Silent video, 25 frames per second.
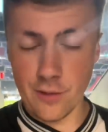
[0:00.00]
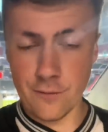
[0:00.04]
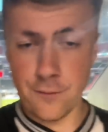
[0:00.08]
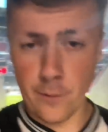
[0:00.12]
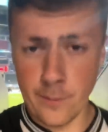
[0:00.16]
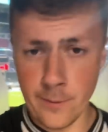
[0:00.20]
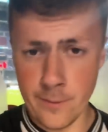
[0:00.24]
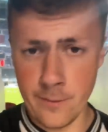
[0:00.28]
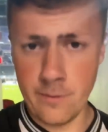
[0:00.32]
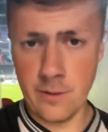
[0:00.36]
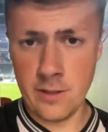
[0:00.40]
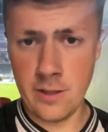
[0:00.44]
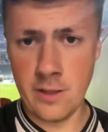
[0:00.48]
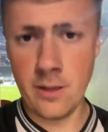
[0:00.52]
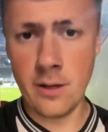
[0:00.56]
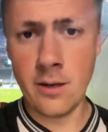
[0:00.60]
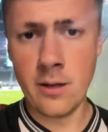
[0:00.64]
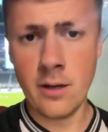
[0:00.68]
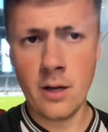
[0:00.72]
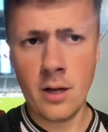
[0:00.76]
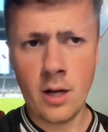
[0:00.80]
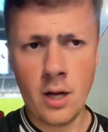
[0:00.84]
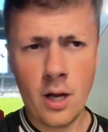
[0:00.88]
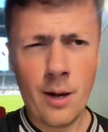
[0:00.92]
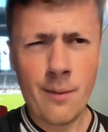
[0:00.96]
for him.
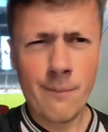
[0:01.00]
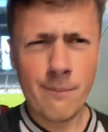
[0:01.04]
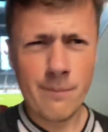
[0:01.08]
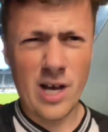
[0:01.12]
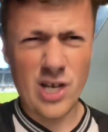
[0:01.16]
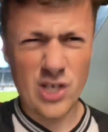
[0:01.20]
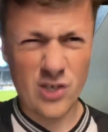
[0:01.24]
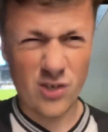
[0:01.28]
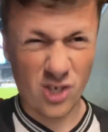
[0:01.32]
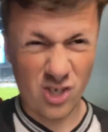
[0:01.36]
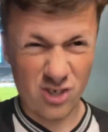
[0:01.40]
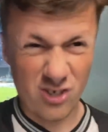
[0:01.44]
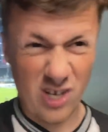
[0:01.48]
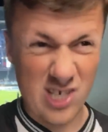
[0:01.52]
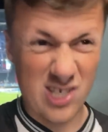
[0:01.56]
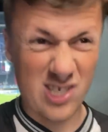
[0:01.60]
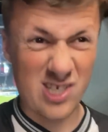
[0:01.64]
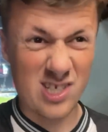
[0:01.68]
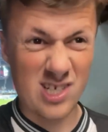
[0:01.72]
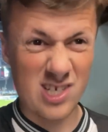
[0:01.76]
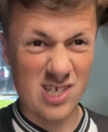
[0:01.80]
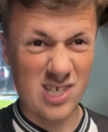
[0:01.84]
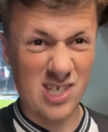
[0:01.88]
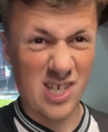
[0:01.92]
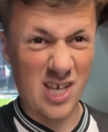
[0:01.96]
That's for the rest
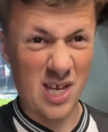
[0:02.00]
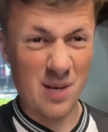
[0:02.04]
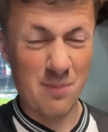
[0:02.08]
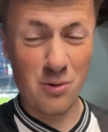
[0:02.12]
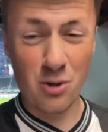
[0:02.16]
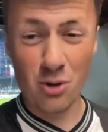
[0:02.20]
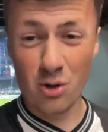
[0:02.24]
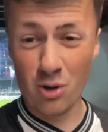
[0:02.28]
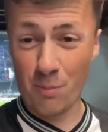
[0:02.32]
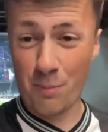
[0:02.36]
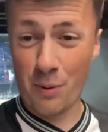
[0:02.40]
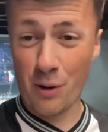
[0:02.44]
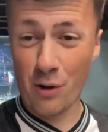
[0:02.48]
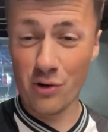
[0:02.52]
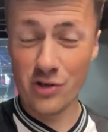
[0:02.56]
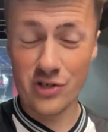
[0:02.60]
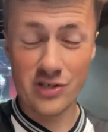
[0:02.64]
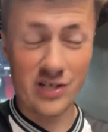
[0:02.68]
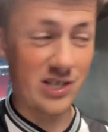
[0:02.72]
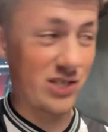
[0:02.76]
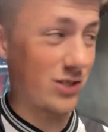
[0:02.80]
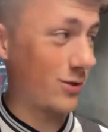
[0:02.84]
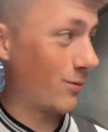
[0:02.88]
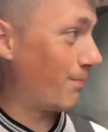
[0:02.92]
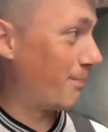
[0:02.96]
of the team, though. Probably
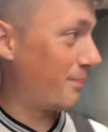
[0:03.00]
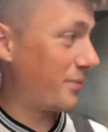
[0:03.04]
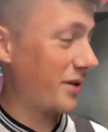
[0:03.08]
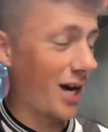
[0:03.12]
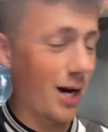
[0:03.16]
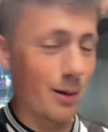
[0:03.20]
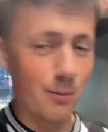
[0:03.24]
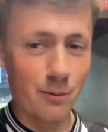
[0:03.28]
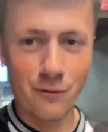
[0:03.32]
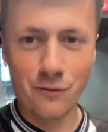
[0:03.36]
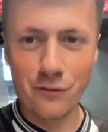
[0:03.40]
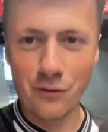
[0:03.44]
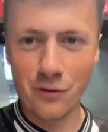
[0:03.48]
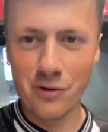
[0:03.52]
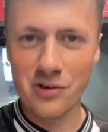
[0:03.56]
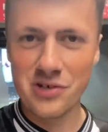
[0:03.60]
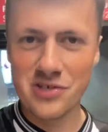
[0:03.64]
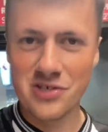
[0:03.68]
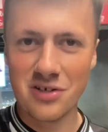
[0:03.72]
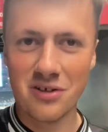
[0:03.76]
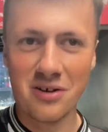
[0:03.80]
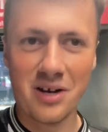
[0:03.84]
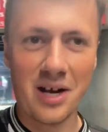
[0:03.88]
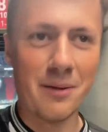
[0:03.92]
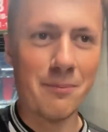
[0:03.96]
that's yeah, before,
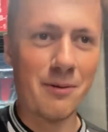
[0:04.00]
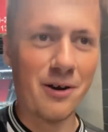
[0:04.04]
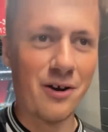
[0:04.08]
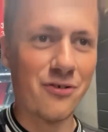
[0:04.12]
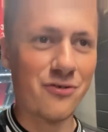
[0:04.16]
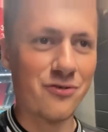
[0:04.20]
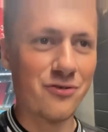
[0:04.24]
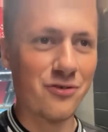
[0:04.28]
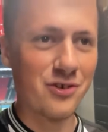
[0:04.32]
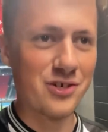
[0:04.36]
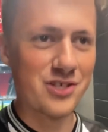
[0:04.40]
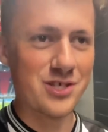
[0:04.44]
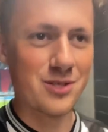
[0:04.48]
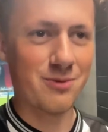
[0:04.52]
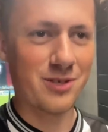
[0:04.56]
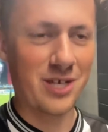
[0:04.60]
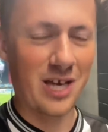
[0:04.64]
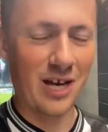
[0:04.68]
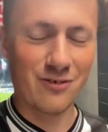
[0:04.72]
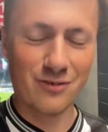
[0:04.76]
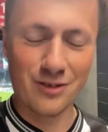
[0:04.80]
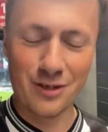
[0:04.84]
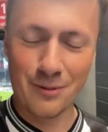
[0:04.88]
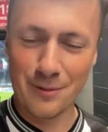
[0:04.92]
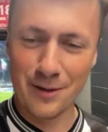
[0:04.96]
so have uh, about four to
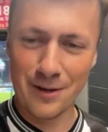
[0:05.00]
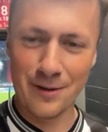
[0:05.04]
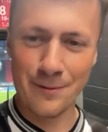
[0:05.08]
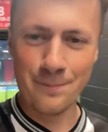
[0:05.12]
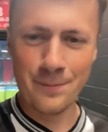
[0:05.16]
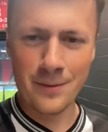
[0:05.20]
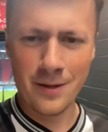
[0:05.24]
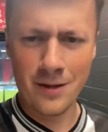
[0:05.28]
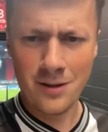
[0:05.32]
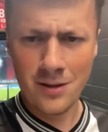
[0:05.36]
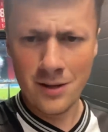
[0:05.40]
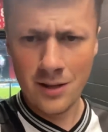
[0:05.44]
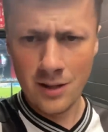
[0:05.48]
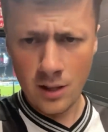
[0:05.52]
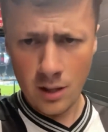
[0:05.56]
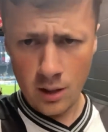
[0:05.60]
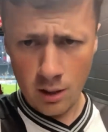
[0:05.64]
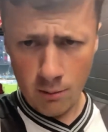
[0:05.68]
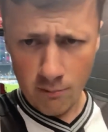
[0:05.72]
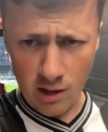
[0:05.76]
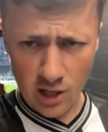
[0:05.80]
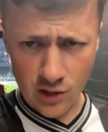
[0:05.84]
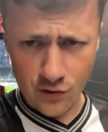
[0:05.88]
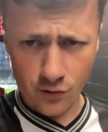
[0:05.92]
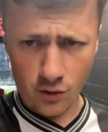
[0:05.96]
killing a bit.
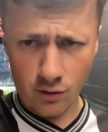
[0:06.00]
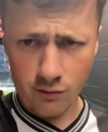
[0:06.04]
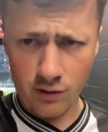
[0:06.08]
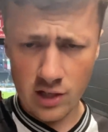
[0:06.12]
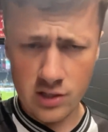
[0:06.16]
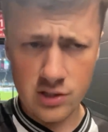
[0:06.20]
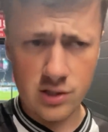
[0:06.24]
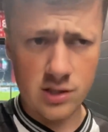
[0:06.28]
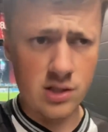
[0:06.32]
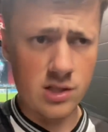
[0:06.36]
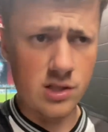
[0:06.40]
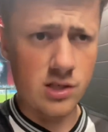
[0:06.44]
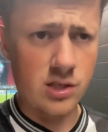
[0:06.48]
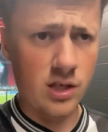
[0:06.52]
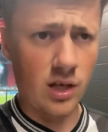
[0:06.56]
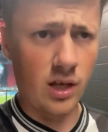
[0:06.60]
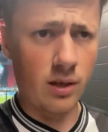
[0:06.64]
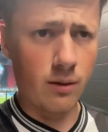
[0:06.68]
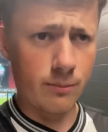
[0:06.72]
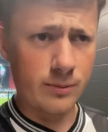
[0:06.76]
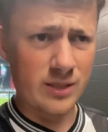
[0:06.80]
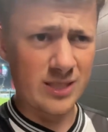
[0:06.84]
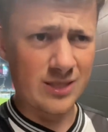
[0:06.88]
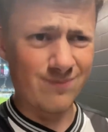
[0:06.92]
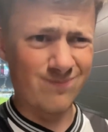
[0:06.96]
That's for the rest of the team.
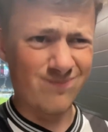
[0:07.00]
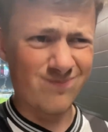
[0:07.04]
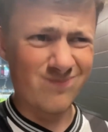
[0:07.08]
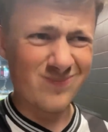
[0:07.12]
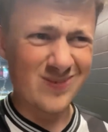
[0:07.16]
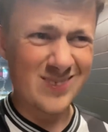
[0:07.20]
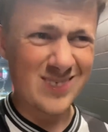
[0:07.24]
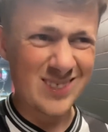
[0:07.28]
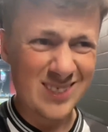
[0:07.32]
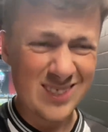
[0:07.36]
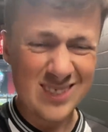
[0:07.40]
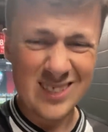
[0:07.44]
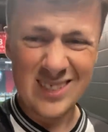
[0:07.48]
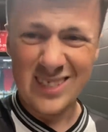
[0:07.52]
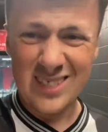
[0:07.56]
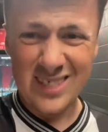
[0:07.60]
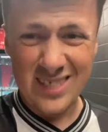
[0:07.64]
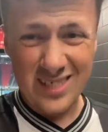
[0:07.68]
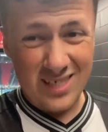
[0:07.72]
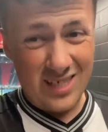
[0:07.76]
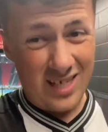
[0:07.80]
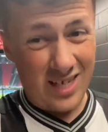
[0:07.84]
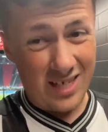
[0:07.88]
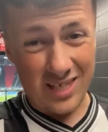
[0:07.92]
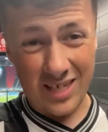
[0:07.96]
I mean,
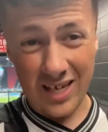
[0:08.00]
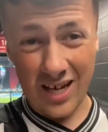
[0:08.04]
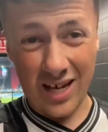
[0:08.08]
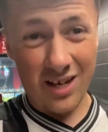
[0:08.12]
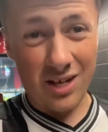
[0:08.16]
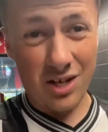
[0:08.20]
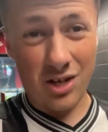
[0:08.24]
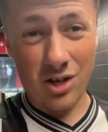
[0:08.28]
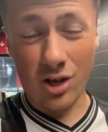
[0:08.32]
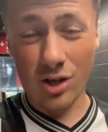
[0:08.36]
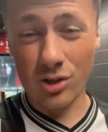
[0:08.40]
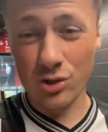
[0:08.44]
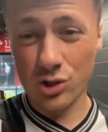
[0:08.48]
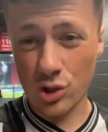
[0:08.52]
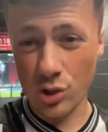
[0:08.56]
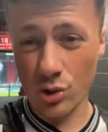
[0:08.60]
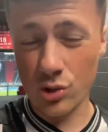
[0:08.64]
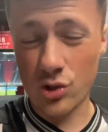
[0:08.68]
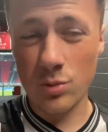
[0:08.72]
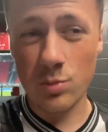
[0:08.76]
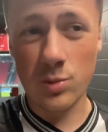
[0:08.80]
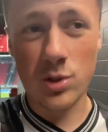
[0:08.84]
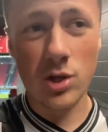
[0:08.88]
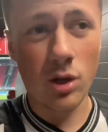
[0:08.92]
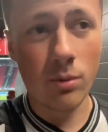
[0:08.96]
again, you can't
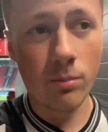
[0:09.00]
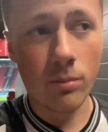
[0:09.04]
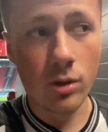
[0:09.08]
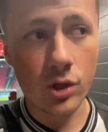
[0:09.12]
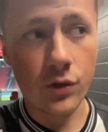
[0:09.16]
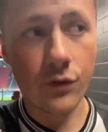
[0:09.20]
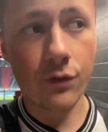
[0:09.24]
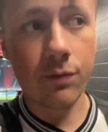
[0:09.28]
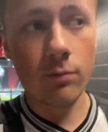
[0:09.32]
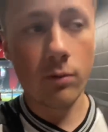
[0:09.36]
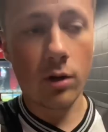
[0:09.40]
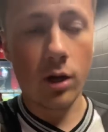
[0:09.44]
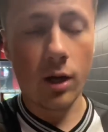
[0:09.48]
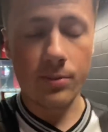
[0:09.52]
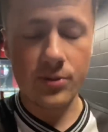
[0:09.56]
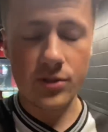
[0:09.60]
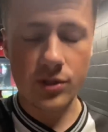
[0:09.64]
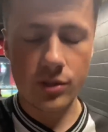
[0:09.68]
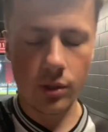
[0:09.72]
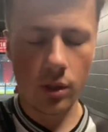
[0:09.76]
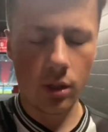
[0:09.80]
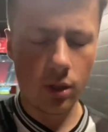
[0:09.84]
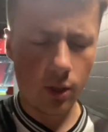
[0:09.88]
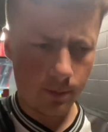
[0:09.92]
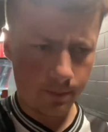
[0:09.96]
judge him too much from what I
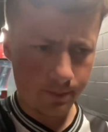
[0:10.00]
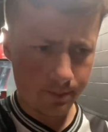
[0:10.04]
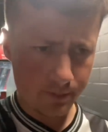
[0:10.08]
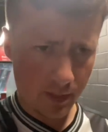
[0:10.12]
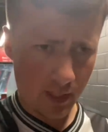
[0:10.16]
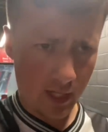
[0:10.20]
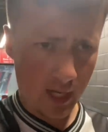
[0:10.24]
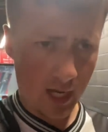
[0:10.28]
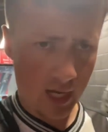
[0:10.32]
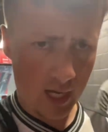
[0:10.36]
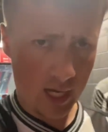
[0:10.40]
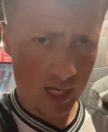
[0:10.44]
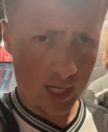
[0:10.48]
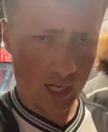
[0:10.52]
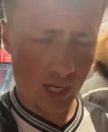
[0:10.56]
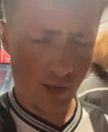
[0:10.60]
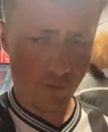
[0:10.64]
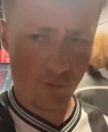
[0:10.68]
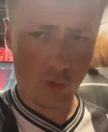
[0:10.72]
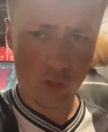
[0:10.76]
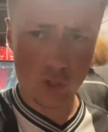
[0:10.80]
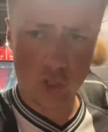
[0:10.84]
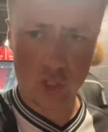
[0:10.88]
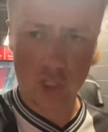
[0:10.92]
saw. Uh, I thought